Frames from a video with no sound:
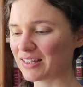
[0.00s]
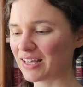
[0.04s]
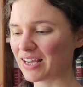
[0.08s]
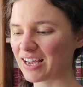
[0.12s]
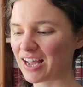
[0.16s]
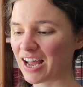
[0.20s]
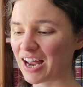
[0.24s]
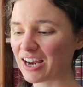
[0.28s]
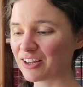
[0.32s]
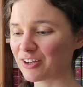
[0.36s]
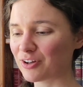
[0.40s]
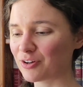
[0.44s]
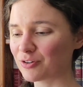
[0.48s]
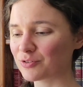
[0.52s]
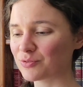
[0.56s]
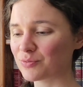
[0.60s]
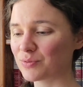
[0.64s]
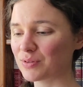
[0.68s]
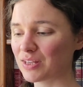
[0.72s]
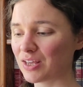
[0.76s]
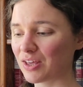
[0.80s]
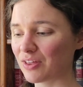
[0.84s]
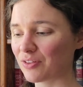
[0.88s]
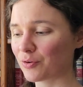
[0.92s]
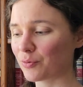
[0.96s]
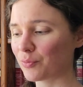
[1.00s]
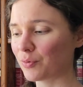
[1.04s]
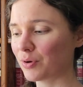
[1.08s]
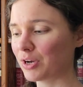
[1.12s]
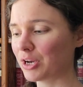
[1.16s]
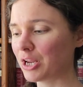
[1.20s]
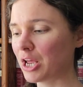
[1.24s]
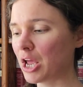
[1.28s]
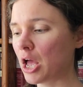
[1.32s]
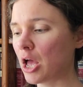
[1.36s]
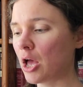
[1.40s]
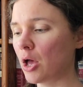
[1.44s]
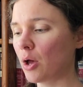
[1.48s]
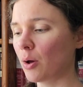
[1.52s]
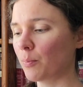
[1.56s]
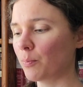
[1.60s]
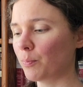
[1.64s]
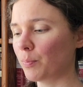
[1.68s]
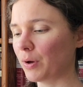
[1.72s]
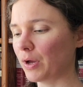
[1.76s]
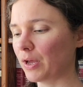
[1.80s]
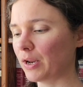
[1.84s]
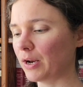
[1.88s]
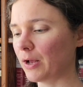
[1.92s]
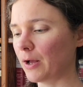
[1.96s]
That kind of goes with the other one,
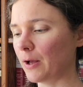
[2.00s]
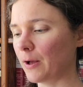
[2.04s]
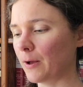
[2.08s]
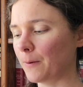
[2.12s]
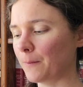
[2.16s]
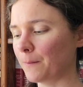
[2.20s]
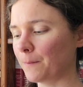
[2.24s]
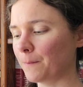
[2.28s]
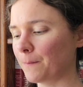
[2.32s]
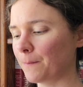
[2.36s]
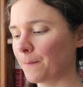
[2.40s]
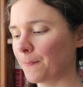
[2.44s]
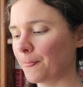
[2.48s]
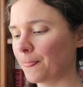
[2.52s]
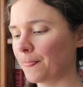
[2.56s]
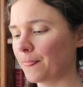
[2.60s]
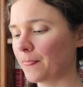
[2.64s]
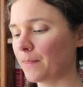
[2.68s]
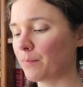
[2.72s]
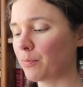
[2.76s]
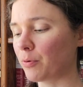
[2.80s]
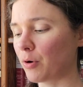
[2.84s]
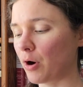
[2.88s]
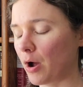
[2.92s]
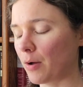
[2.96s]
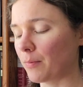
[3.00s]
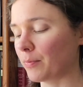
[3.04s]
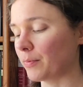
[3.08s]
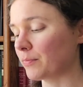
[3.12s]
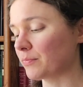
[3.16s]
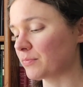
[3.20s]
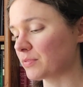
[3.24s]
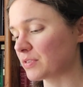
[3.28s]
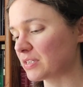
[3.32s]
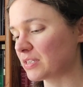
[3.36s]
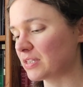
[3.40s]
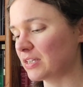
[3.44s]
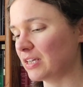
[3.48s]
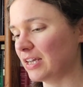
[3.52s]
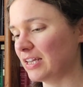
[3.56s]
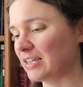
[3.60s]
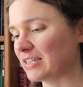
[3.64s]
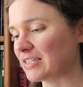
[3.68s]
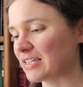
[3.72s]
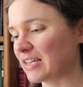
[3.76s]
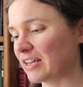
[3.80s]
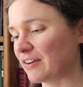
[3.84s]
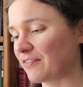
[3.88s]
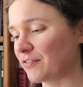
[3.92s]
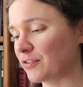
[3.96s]
but um, the problems
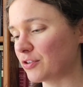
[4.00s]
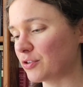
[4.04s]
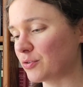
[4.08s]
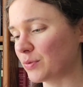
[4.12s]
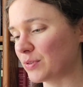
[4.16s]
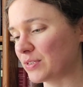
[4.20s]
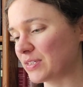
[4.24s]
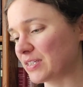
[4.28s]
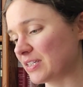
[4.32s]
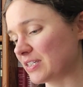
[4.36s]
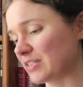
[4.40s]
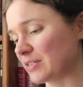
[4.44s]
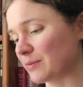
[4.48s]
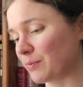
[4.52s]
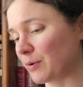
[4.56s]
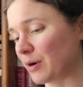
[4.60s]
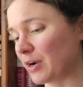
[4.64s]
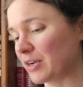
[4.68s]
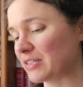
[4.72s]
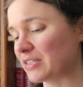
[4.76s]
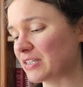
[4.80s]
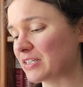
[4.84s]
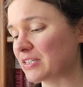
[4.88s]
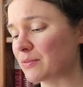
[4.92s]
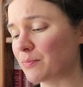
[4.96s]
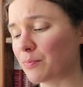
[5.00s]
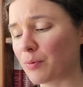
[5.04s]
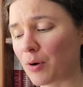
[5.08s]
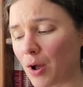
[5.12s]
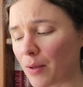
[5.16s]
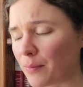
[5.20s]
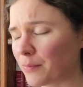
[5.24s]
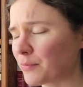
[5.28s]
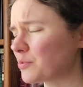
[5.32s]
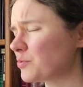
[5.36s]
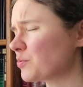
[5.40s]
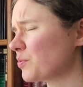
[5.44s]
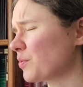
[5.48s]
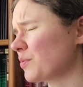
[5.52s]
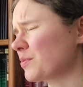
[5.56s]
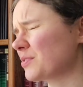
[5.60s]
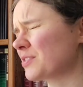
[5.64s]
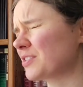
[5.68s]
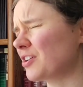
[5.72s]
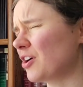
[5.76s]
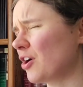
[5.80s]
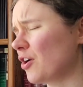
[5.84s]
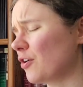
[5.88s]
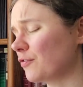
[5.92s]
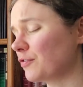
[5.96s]
instead of the twists and surprises, the problems were
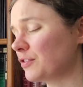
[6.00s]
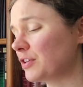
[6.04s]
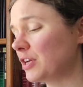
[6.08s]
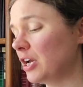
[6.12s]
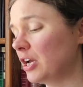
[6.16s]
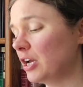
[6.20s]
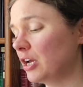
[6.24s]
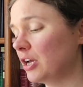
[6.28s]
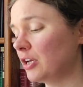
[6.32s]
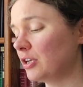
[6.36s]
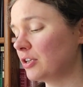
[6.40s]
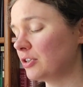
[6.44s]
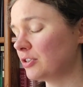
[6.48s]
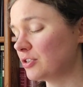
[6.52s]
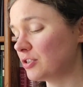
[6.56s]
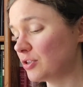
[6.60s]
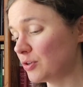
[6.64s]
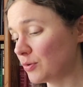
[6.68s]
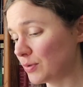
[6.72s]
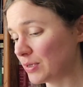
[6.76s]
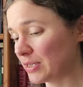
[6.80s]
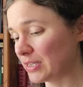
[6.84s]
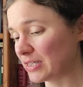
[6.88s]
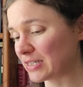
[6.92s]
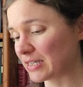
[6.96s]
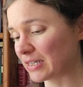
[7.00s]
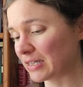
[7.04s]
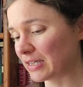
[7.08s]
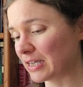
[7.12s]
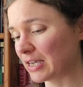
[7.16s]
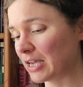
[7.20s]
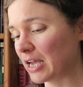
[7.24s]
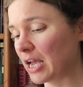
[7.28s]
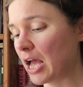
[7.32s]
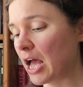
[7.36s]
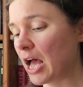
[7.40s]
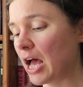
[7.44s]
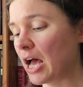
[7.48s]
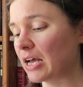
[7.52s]
resolved too easily.